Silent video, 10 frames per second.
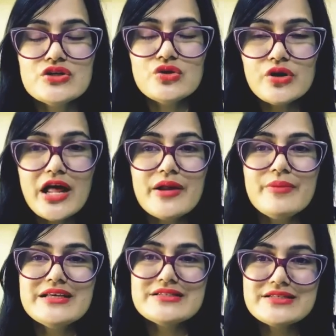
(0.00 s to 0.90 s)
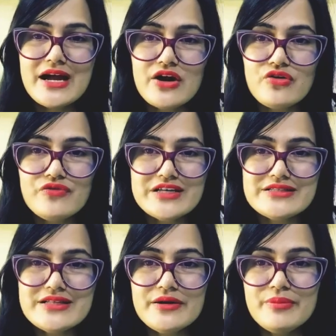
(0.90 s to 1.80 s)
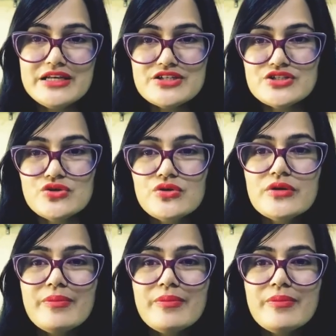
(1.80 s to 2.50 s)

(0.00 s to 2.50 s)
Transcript: Urodynamics is a kind of test that measures, you know,